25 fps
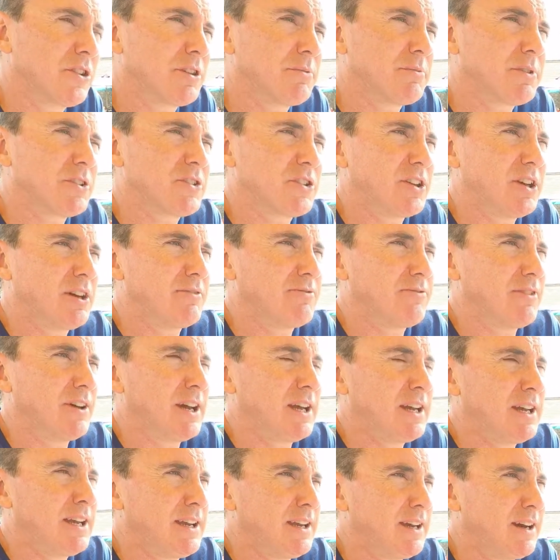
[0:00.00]
myself
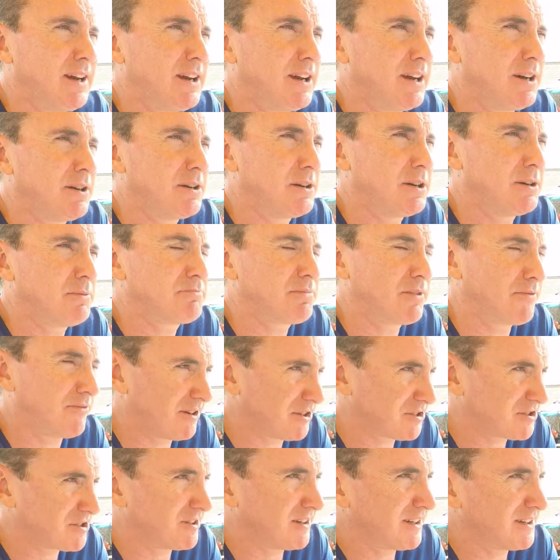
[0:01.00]
a uh,
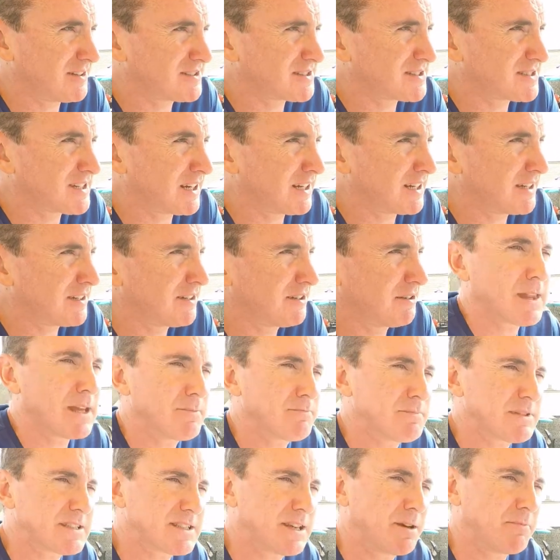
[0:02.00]
professional entertainer,
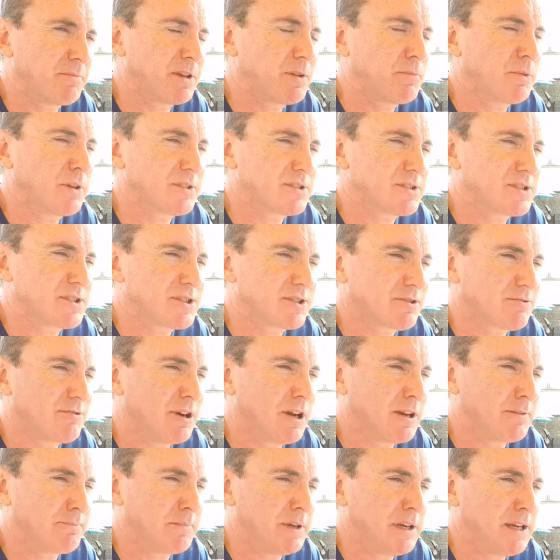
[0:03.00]
but somebody once
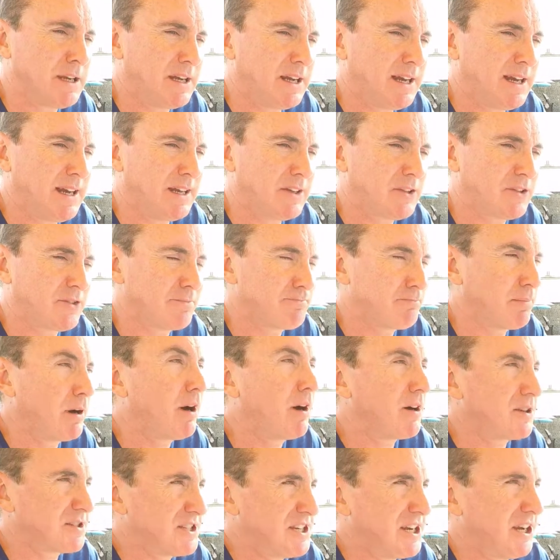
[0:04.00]
described me as
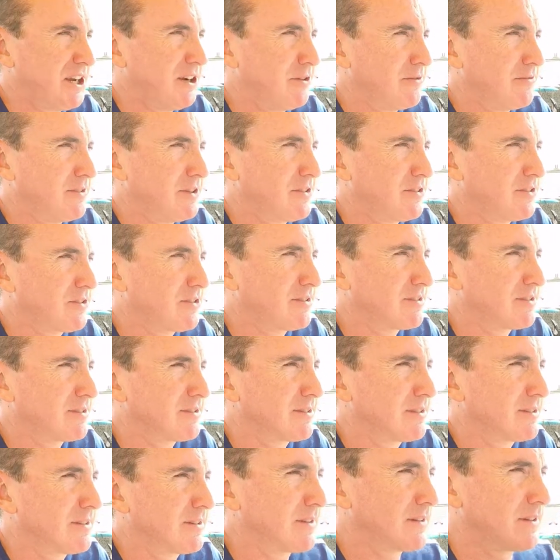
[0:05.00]
party Elvis.
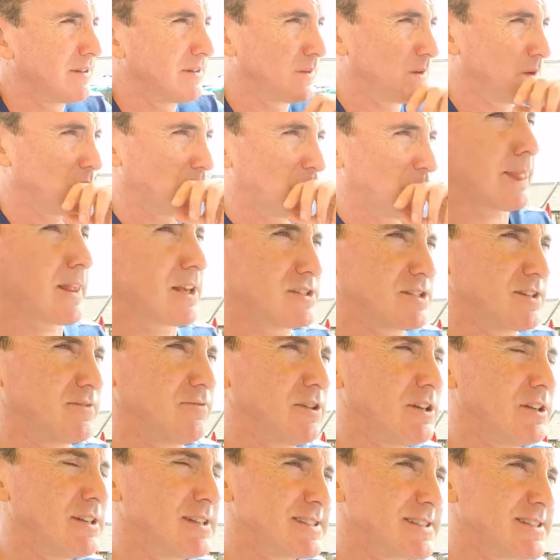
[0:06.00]
Because if
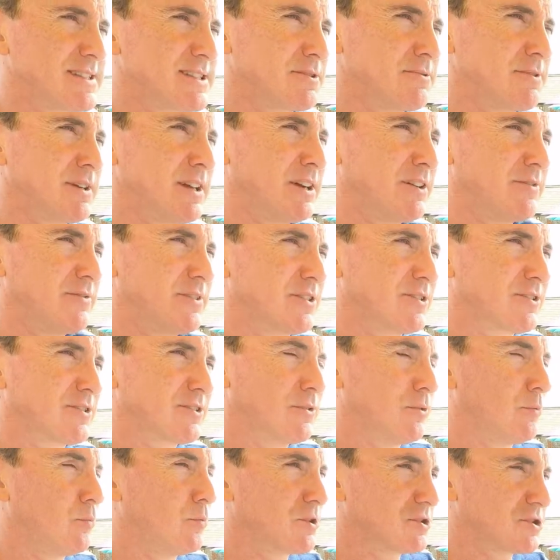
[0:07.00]
you listen to an Elvis,
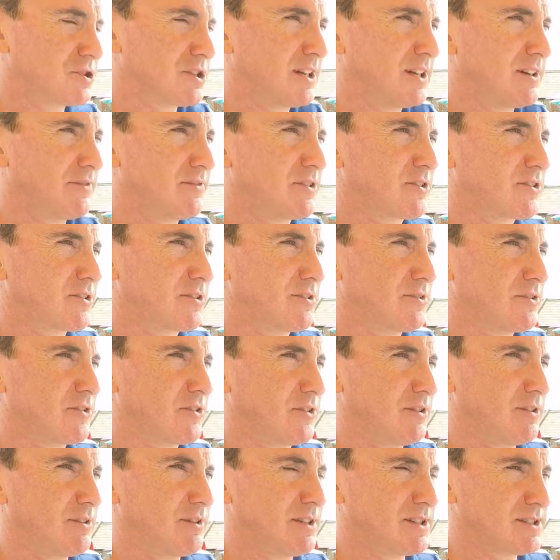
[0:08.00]
or watch an Elvis
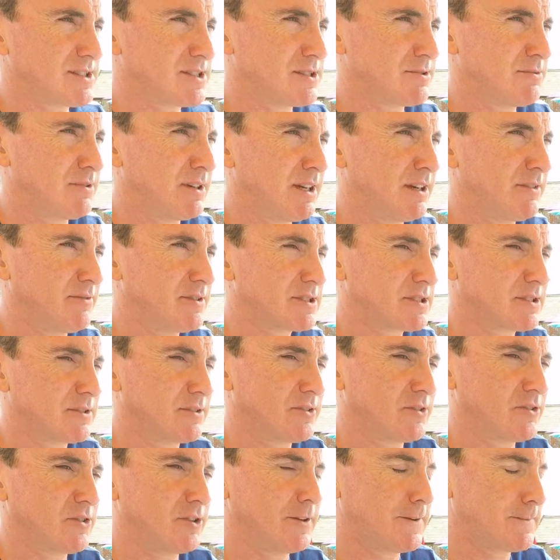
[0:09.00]
concert, listen to an Elvis
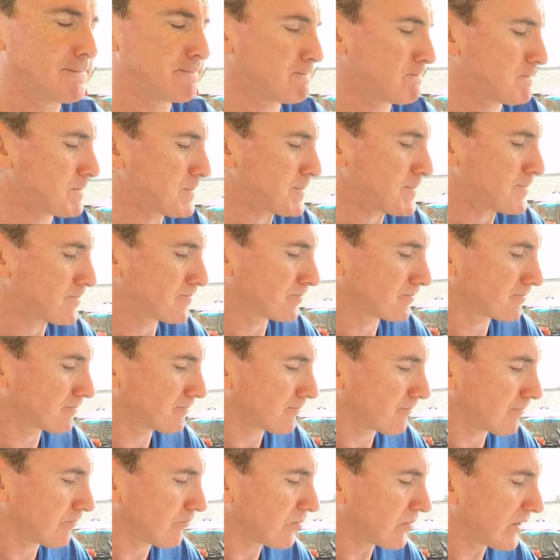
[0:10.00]
concert,
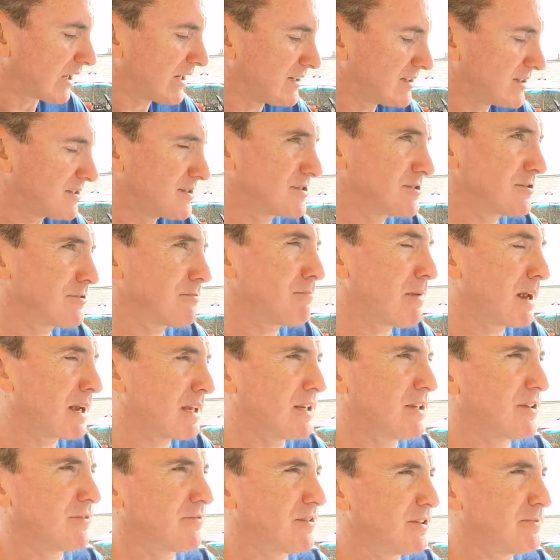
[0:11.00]
he didn't do
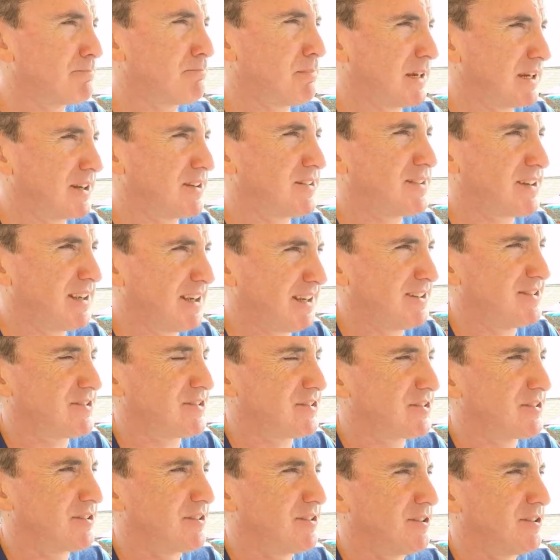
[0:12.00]
many of his biggest hits.